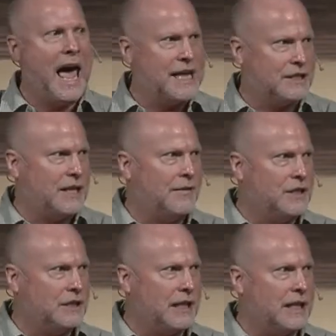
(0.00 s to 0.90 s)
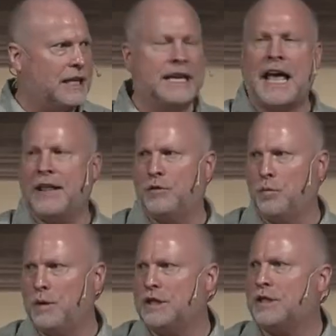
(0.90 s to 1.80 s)
At 17, he had the
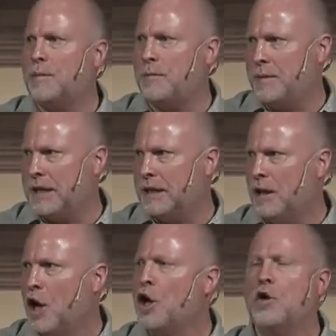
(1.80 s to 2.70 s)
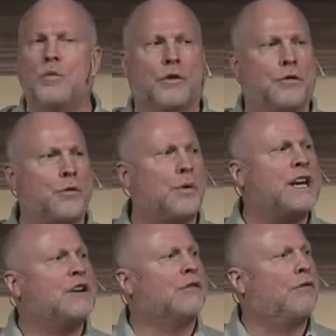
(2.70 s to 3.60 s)
wisdom of men who were
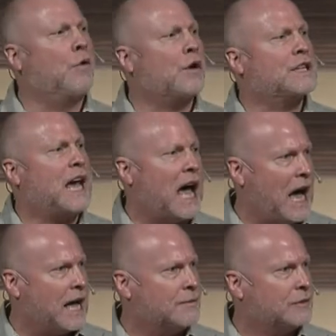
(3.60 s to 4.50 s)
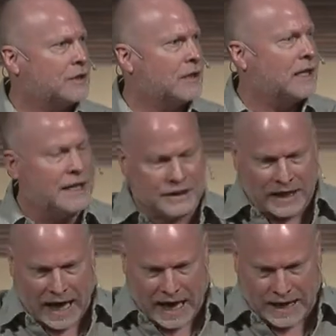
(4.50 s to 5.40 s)
3 to 4 times
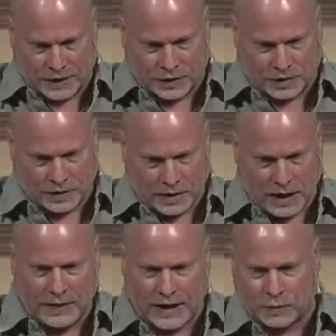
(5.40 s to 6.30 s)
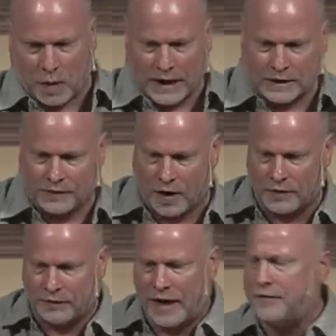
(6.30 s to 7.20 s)
his age. And that's why his
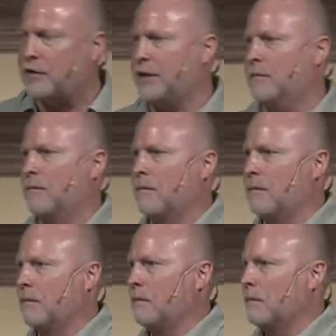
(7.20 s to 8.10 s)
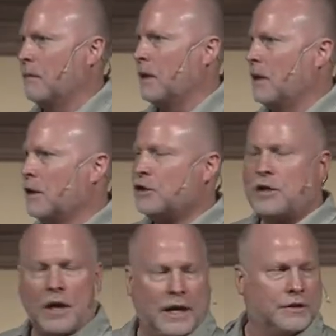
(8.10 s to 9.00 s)
father favored him.
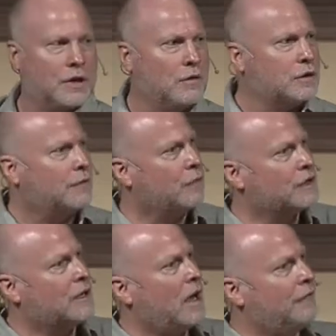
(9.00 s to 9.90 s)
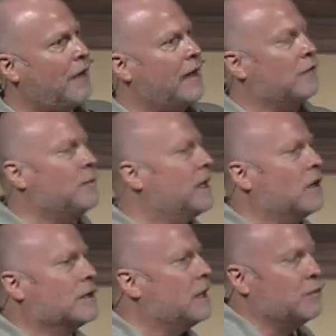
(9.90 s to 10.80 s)
Joseph was not favored
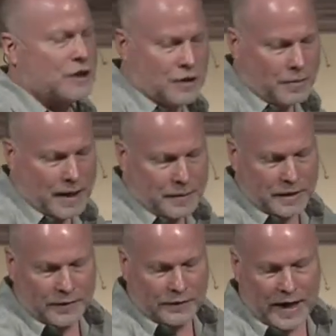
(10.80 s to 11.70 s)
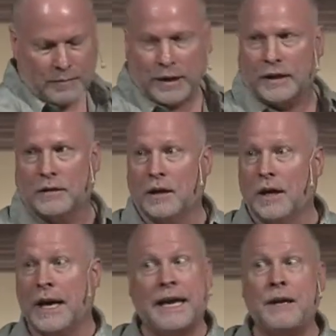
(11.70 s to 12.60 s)
because he was the baby of the family.
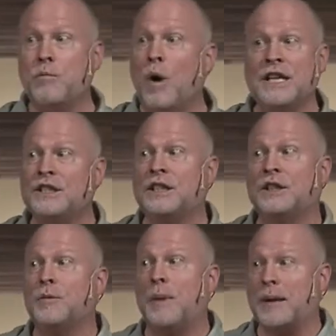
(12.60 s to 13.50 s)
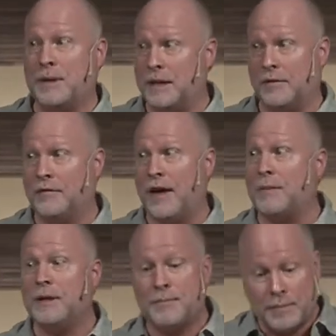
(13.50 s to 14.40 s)
He wasn't the baby of the
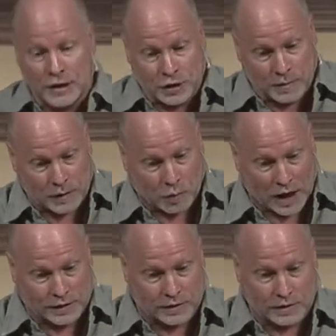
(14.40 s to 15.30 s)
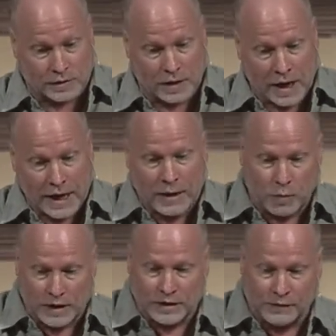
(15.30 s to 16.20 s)
family, Benjamin was. He
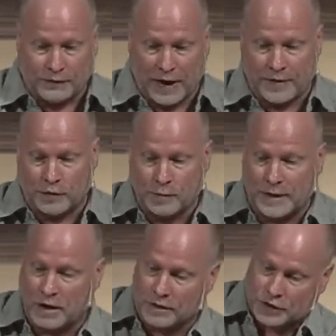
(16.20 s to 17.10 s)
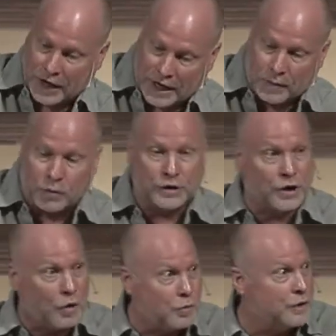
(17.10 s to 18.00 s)
wasn't favored because Jacob was
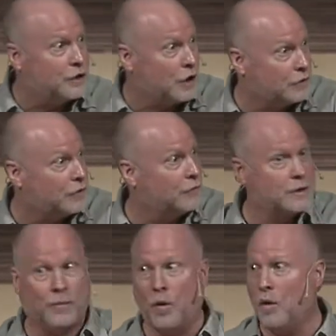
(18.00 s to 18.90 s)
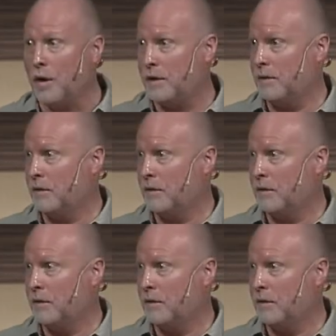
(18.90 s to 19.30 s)
old when Joseph was born.